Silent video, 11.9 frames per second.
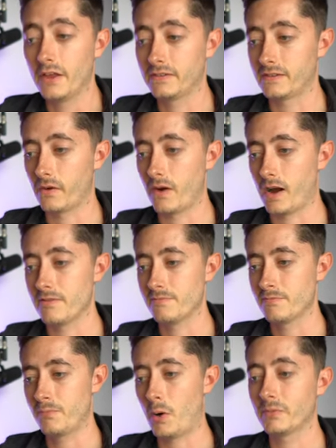So I've
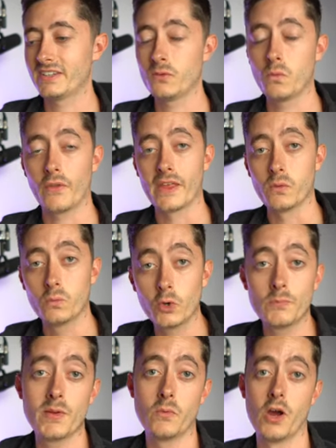popped in what they
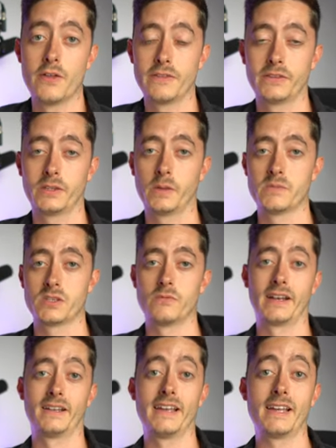would be worth in terms of the
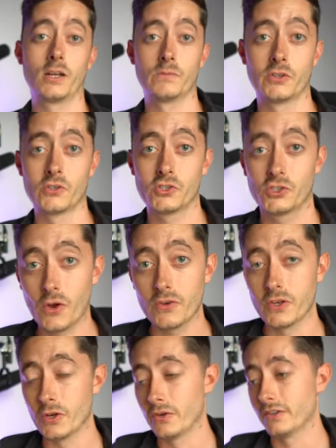rental income to show
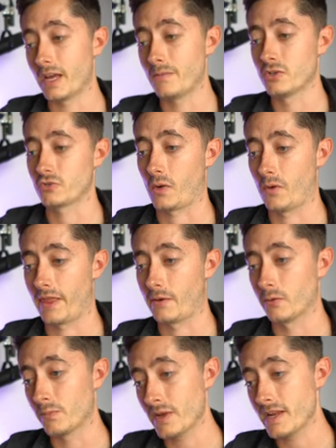you and demonstrate what that
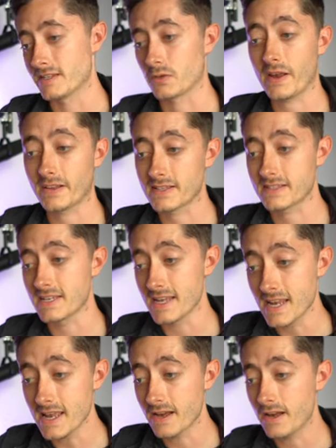would be. So I could see
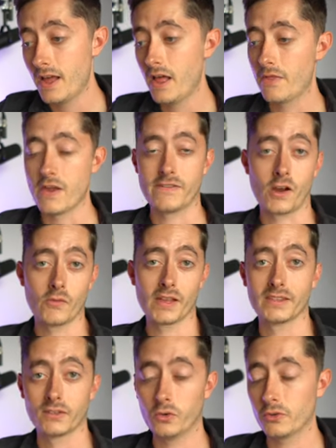here that if I
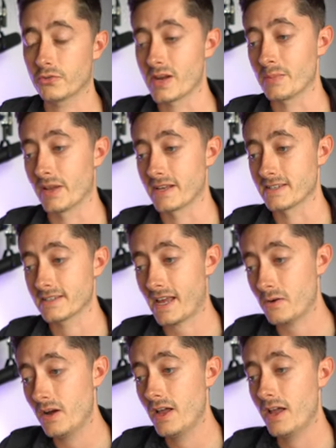rented all three places
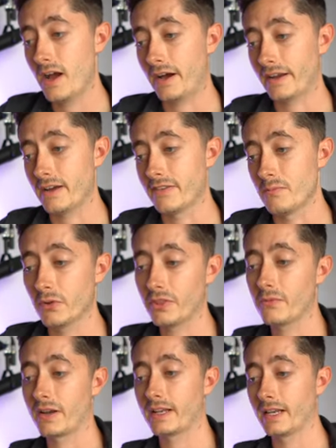out, I'd have a
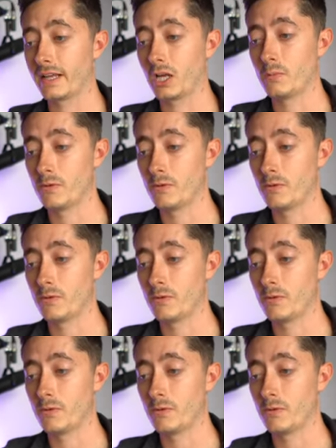monthly rental income